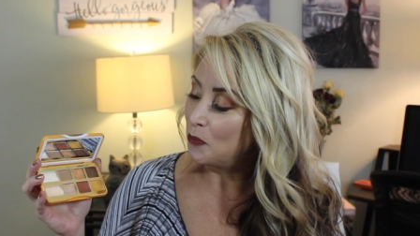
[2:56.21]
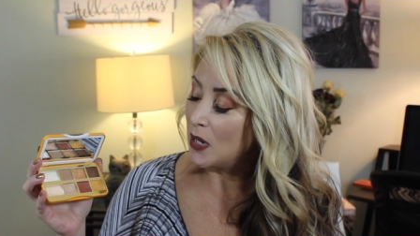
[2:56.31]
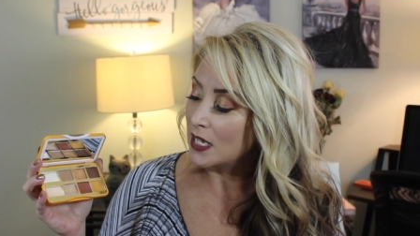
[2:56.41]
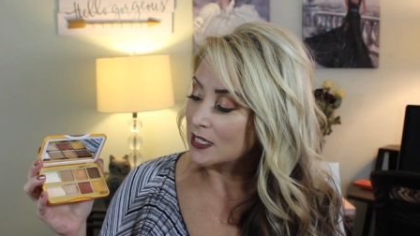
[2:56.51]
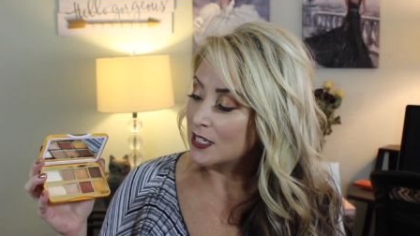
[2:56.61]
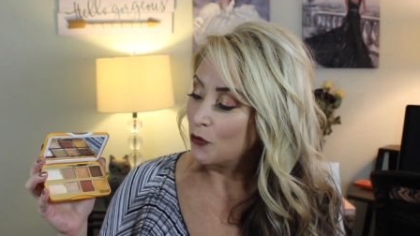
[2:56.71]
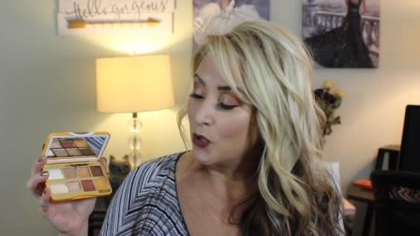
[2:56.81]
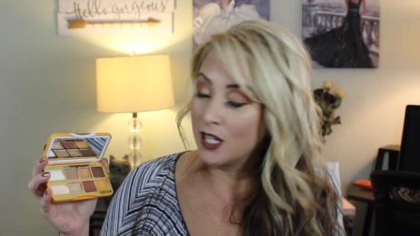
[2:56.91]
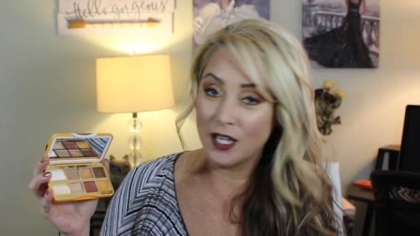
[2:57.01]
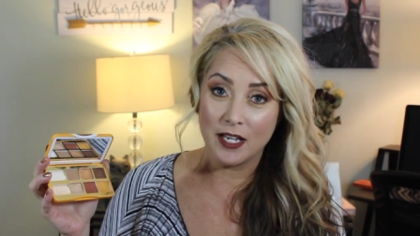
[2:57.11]
But
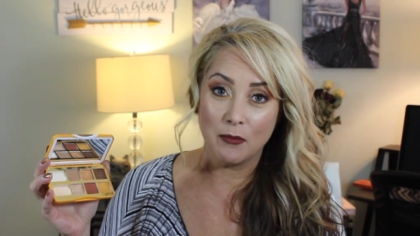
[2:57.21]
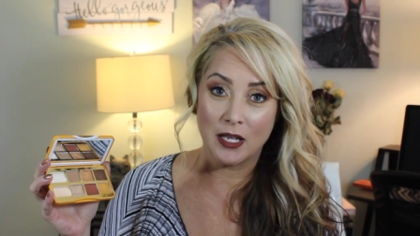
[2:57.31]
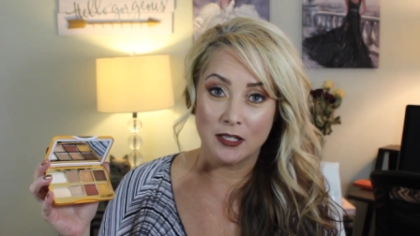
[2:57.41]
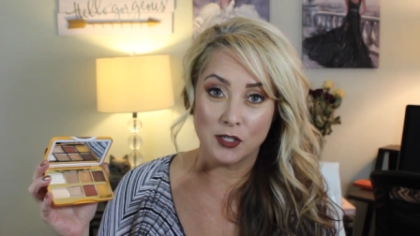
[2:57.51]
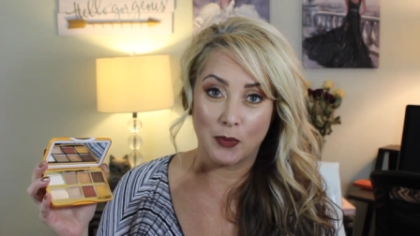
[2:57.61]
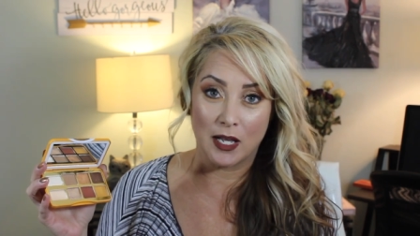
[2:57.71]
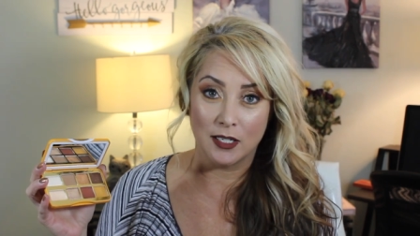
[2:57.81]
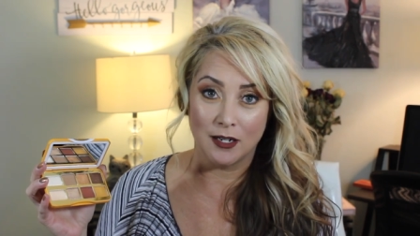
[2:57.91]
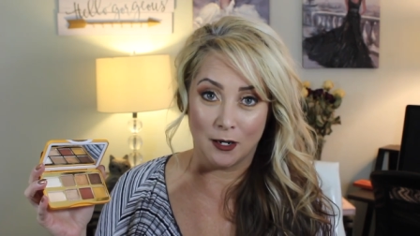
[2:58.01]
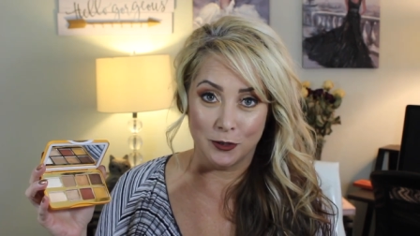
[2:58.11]
what I like about this
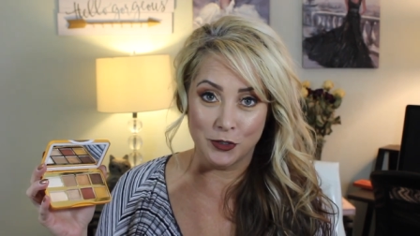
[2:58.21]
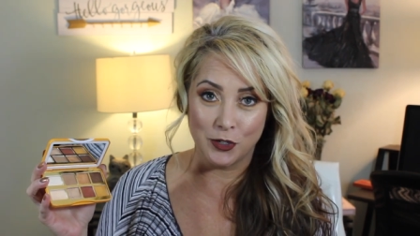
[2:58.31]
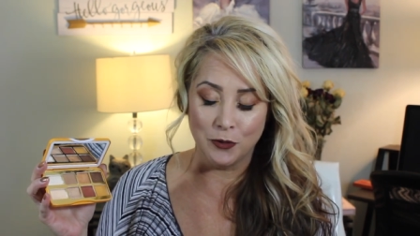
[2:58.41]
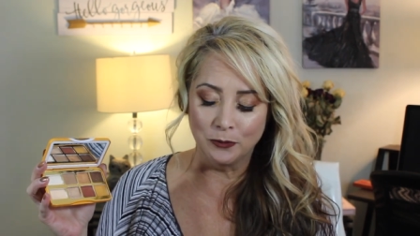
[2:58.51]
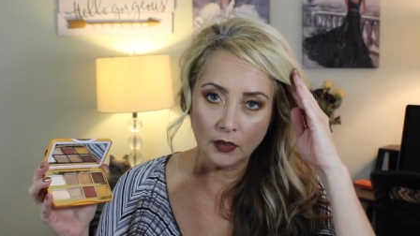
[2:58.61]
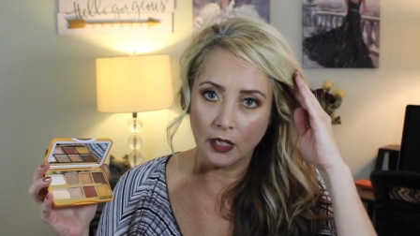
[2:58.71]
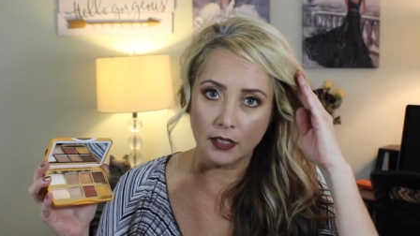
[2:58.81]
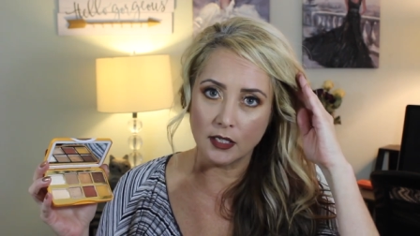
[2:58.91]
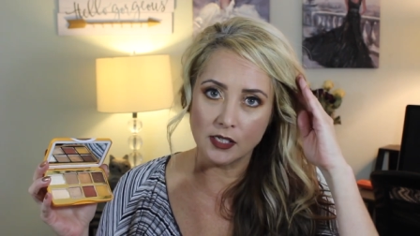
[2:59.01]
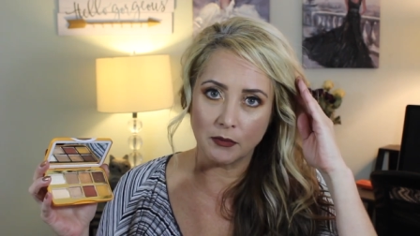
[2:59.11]
palette also,
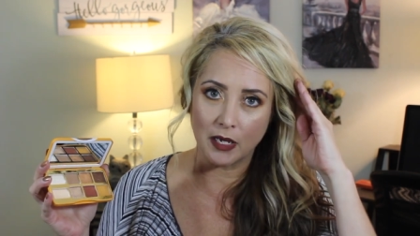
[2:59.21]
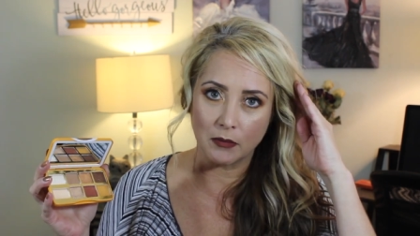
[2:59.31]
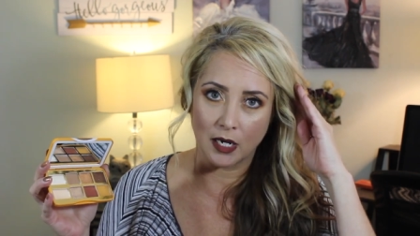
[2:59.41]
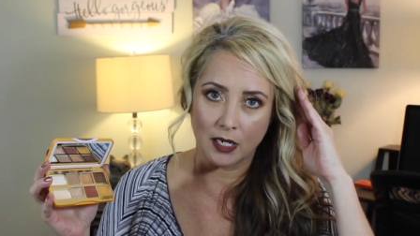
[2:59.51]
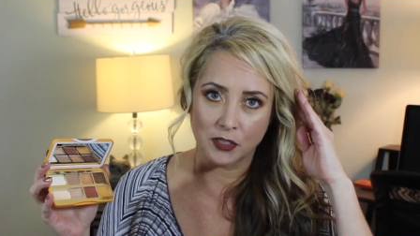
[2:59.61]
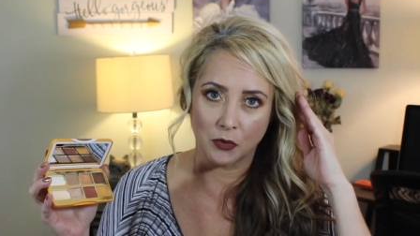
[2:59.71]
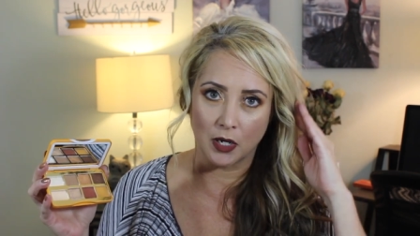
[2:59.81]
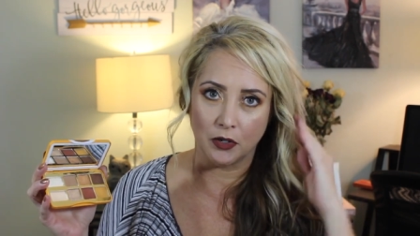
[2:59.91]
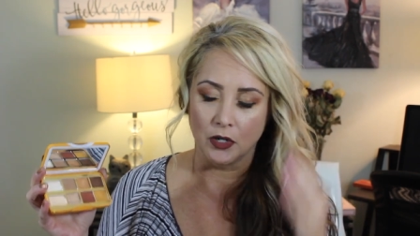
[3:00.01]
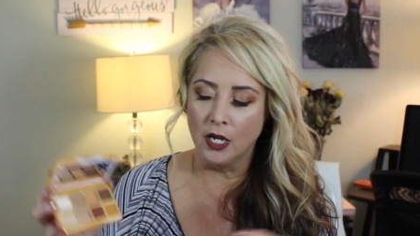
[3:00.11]
it doesn't make my eyes
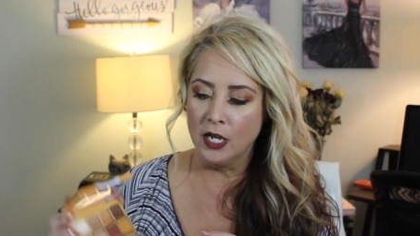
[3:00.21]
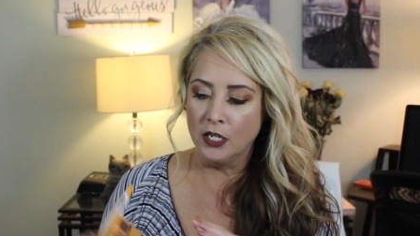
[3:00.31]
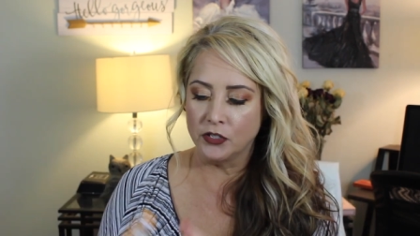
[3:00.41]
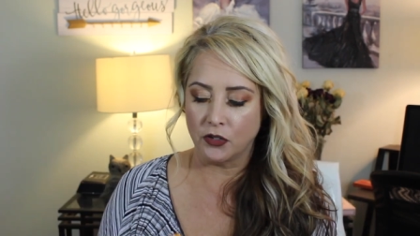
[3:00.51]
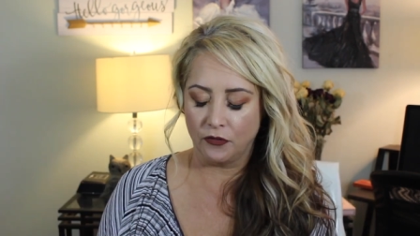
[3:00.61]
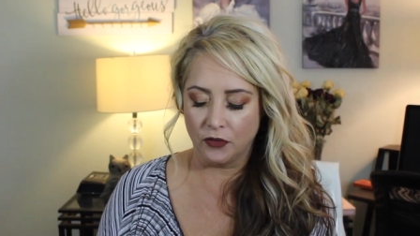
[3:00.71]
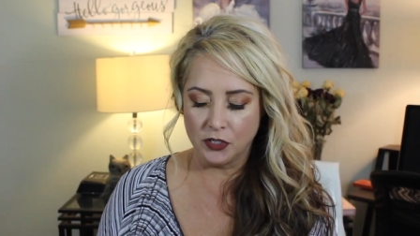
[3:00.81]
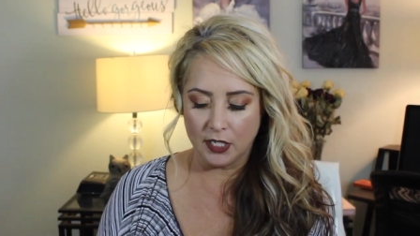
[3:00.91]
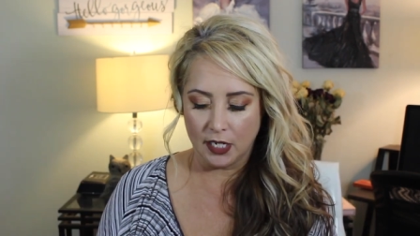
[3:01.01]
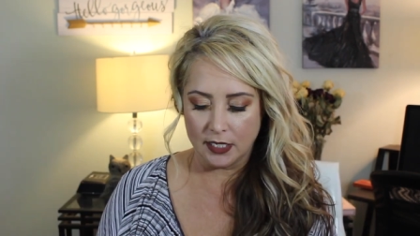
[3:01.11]
water. So the
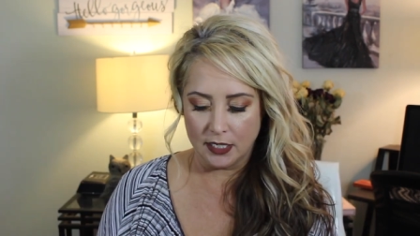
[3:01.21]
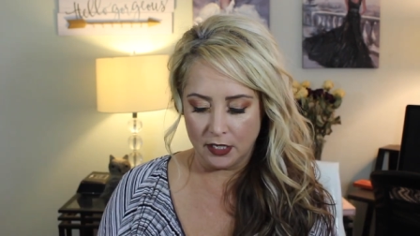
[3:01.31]
first thing I